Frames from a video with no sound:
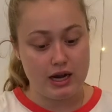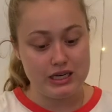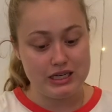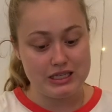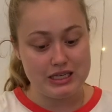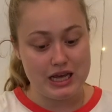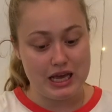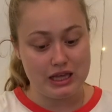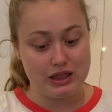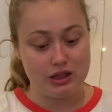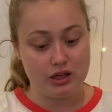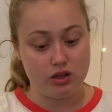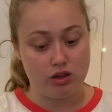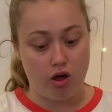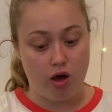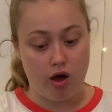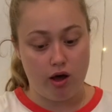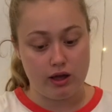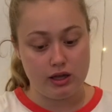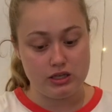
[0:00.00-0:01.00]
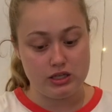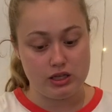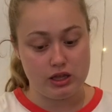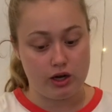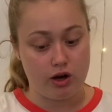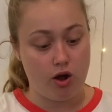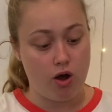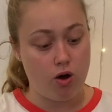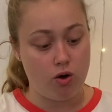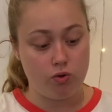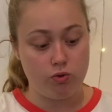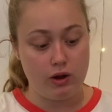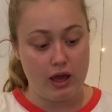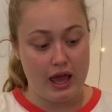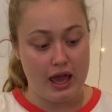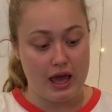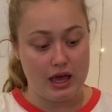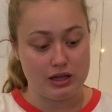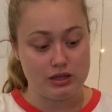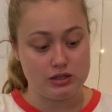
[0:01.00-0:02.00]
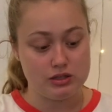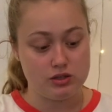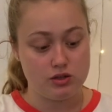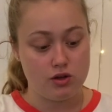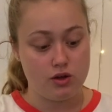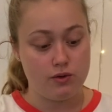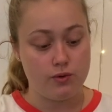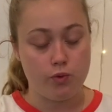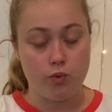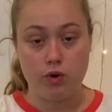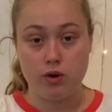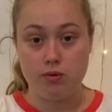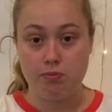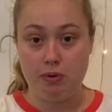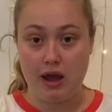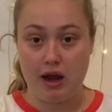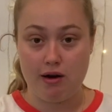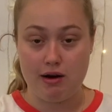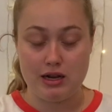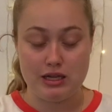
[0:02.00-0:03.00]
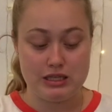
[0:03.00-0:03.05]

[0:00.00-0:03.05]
to take the law into their own hands," one parent